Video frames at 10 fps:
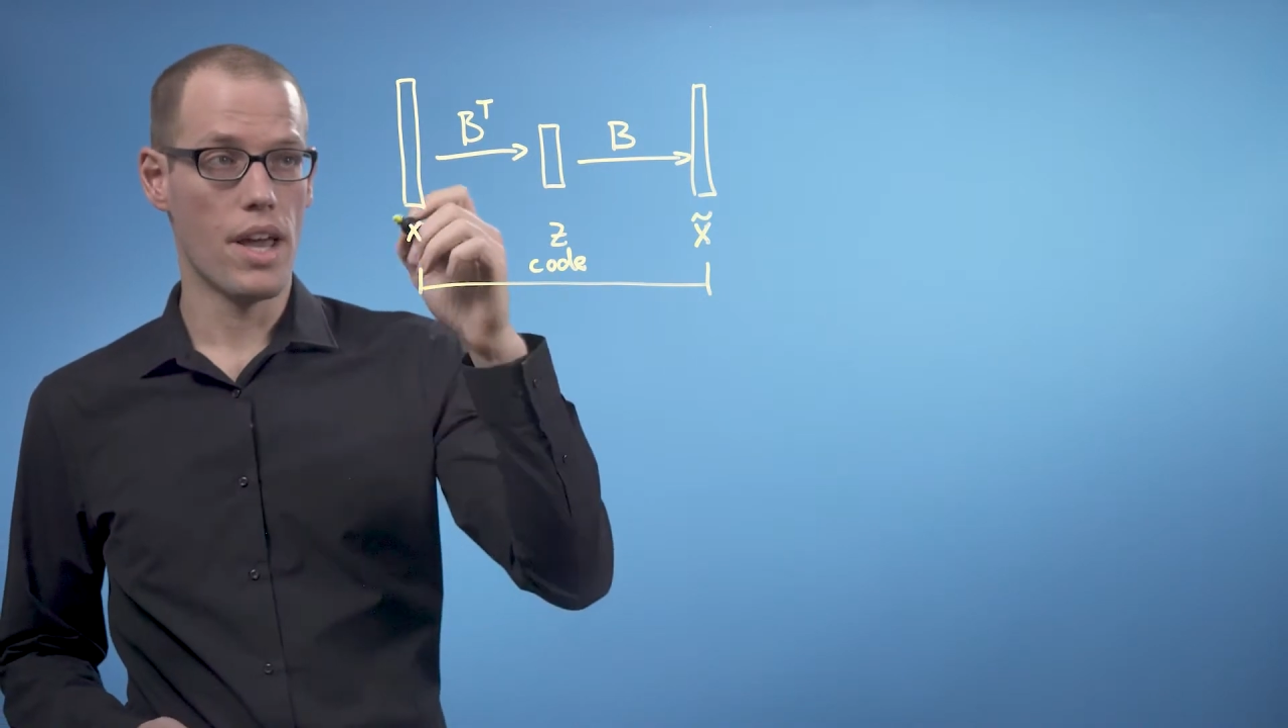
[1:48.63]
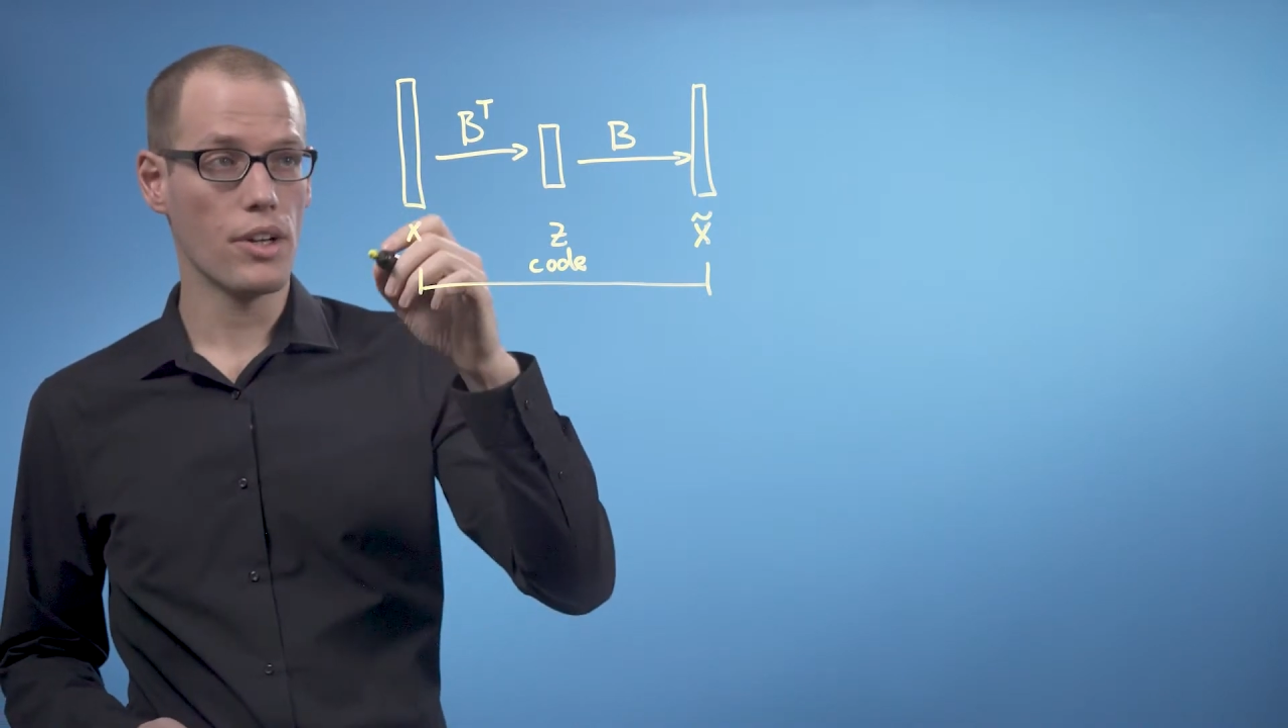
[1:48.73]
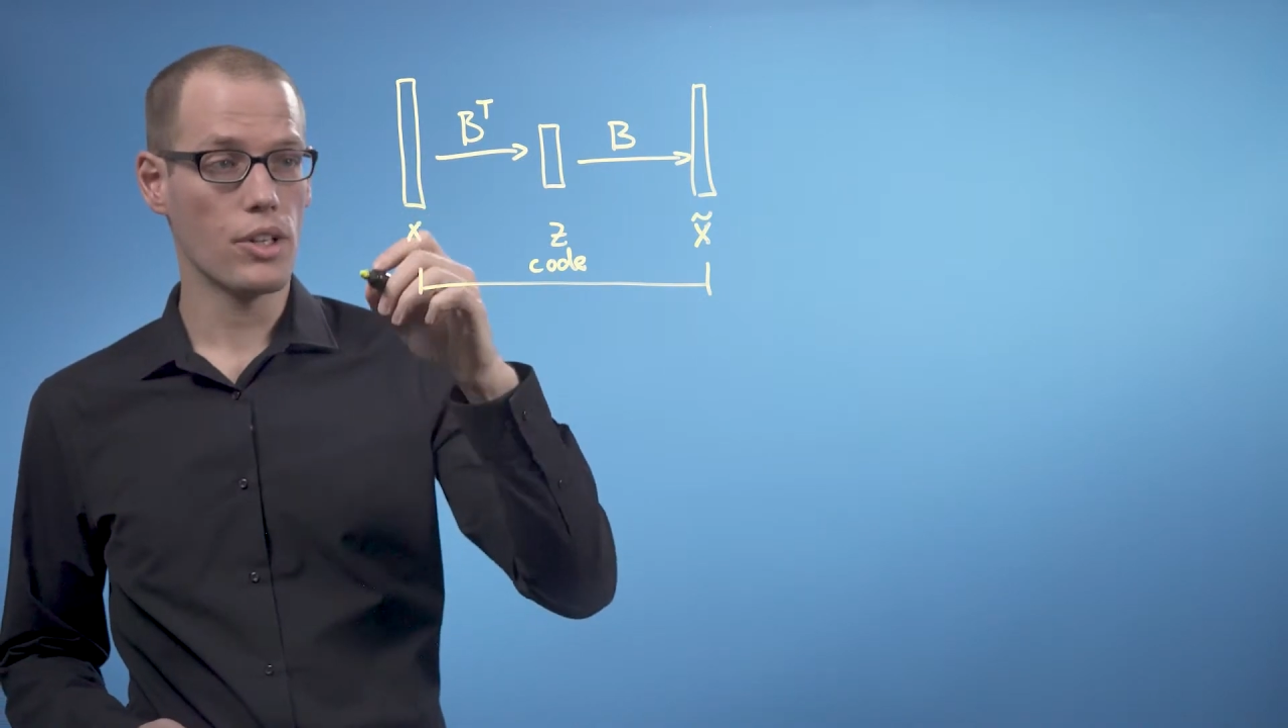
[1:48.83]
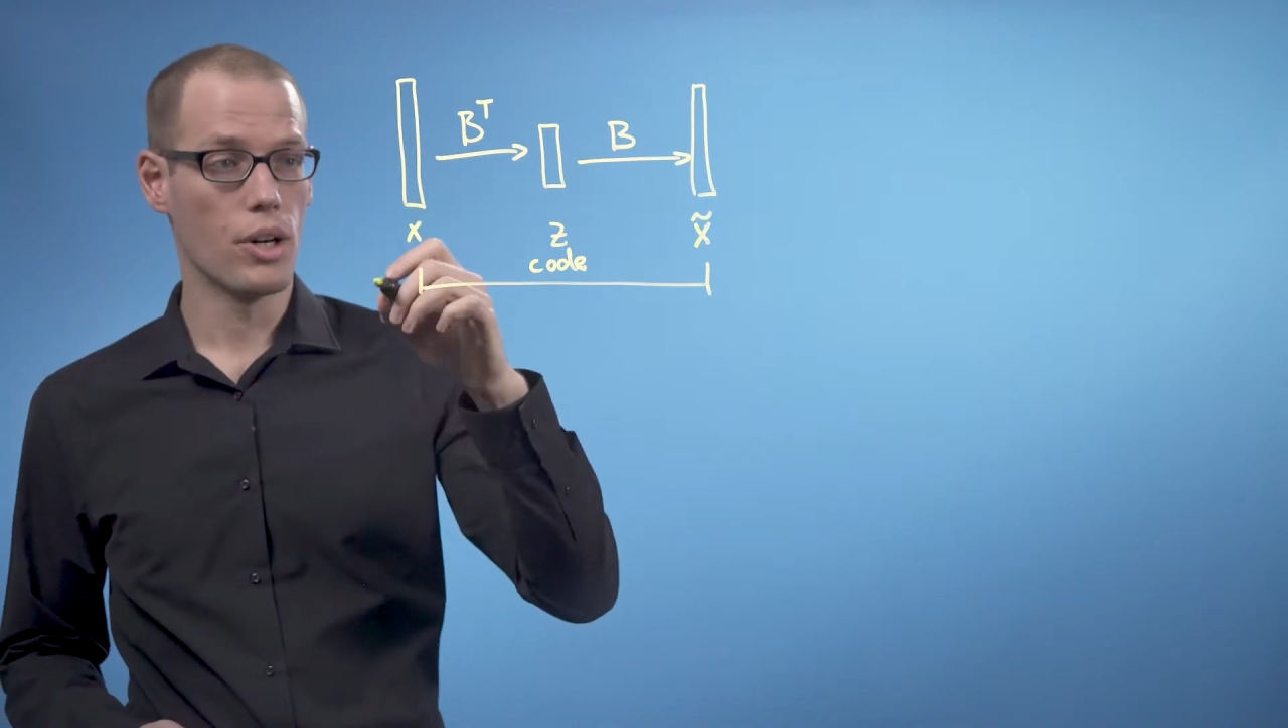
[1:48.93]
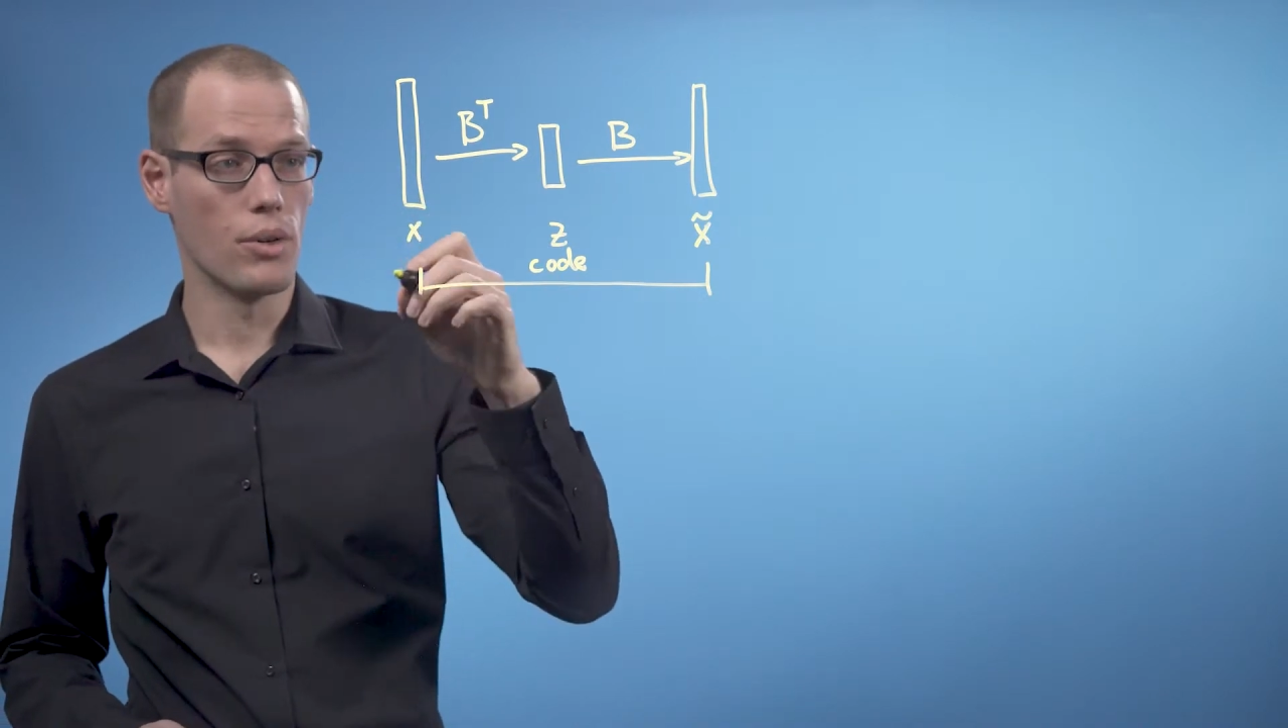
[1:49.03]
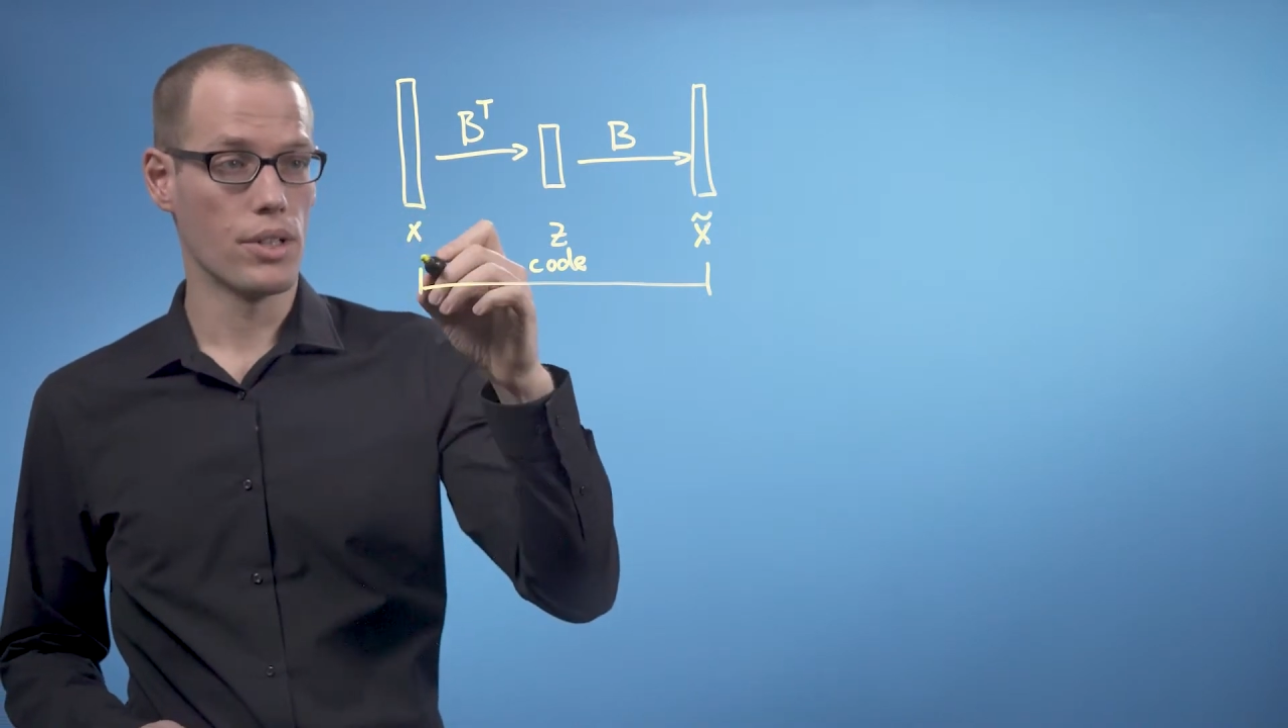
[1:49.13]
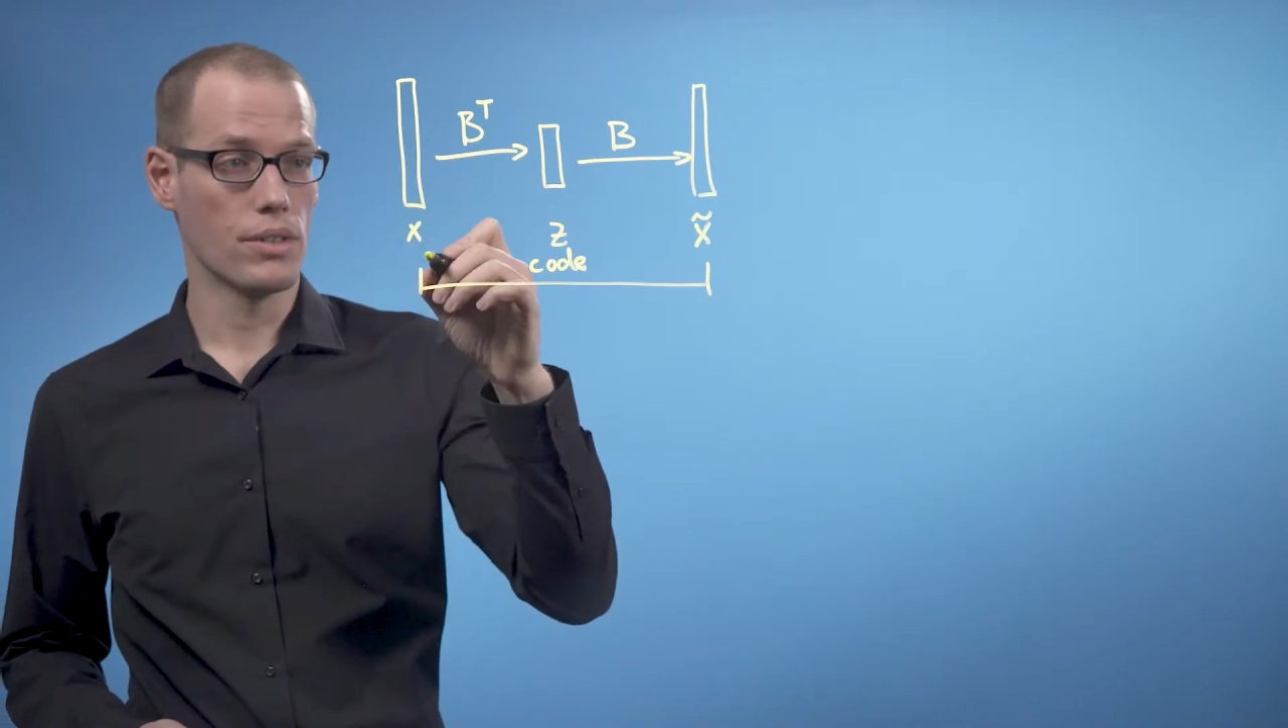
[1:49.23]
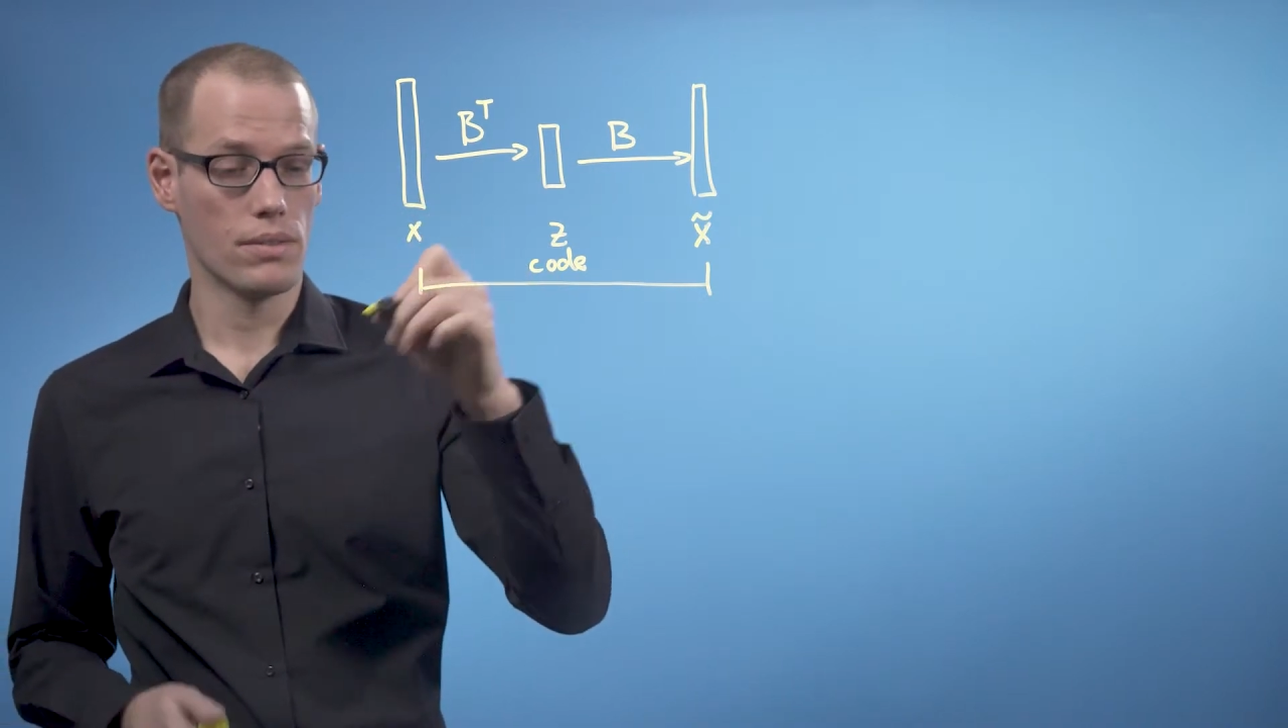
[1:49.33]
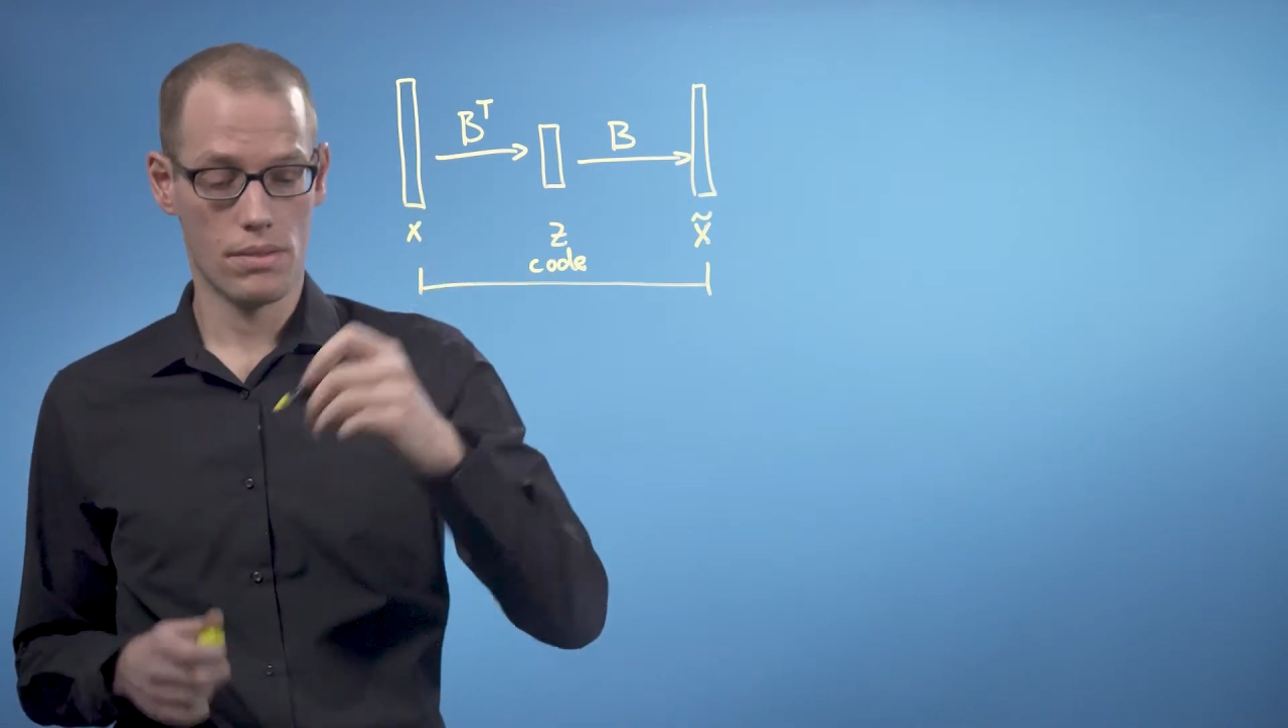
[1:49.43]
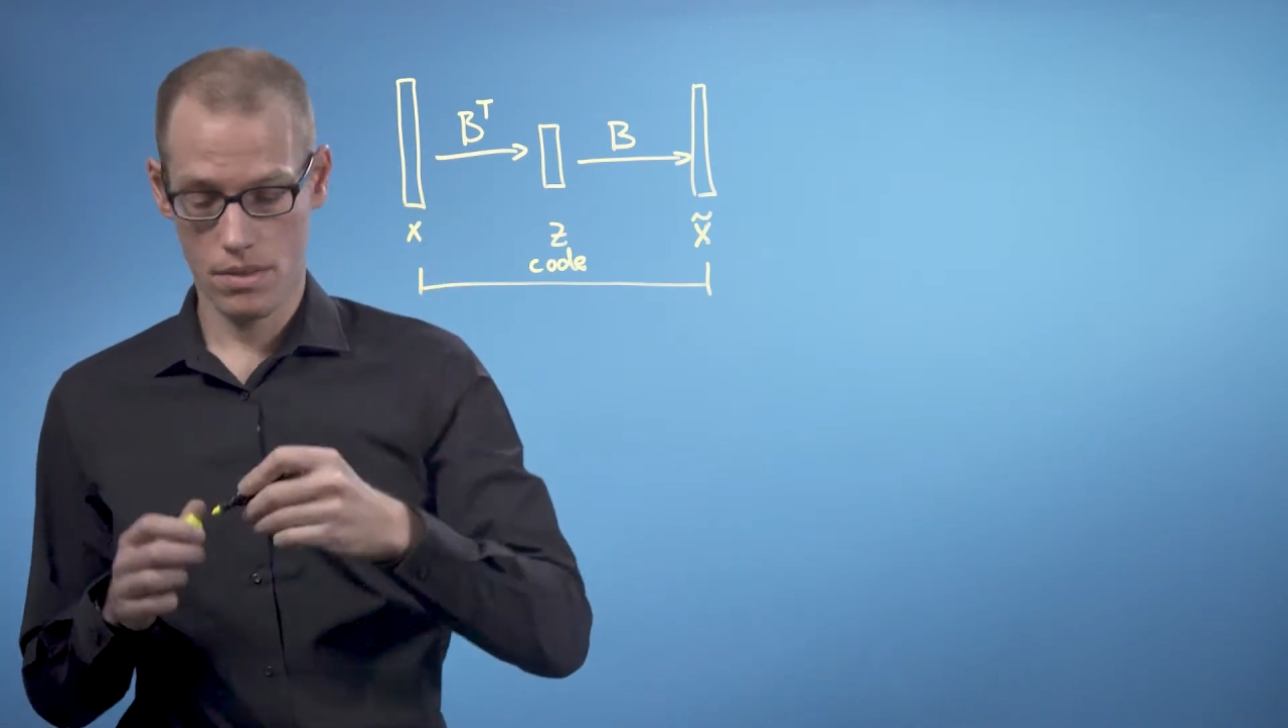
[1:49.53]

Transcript: encoder.